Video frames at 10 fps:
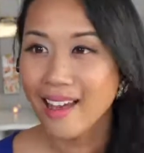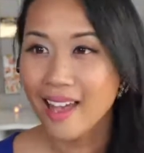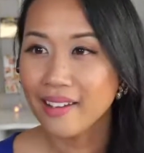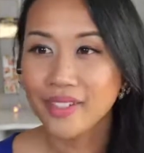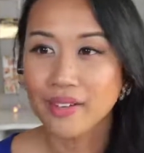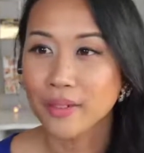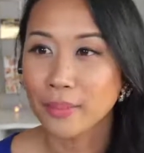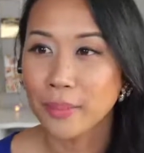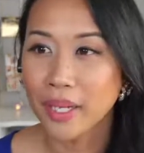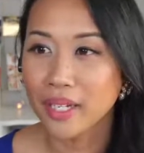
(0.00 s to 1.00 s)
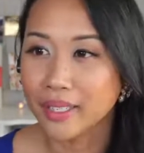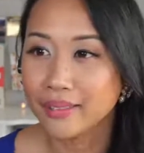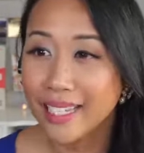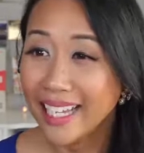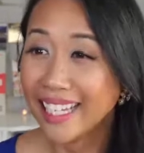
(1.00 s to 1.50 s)
I've never paid for it.
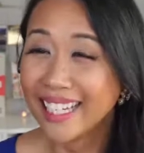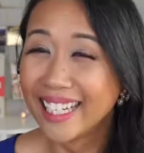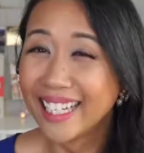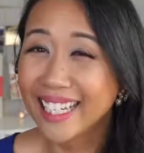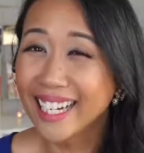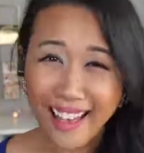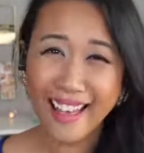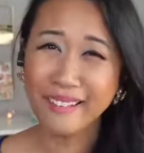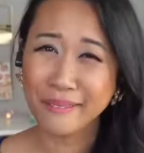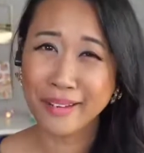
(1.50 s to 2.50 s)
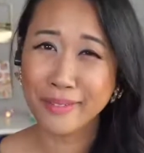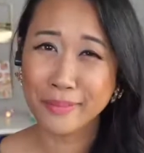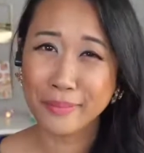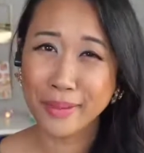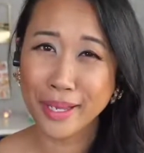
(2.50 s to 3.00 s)
I've never
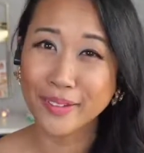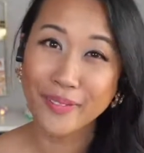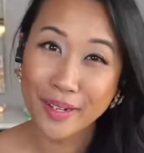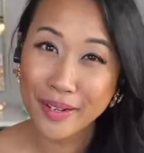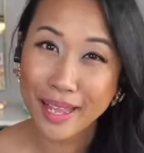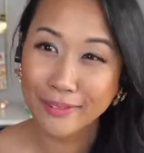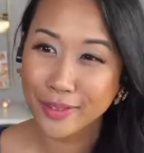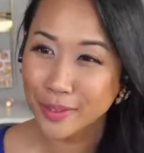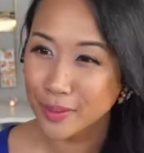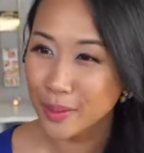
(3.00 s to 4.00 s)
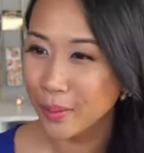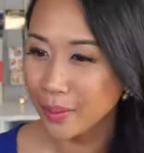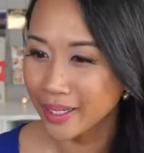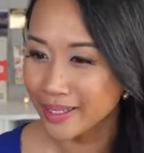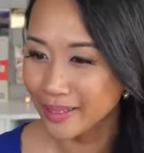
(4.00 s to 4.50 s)
paid for it. If I don't have to, I'm not
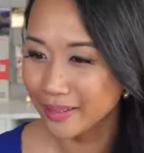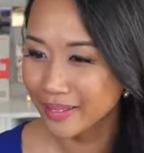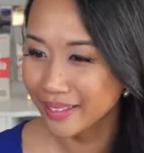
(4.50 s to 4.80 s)
going to.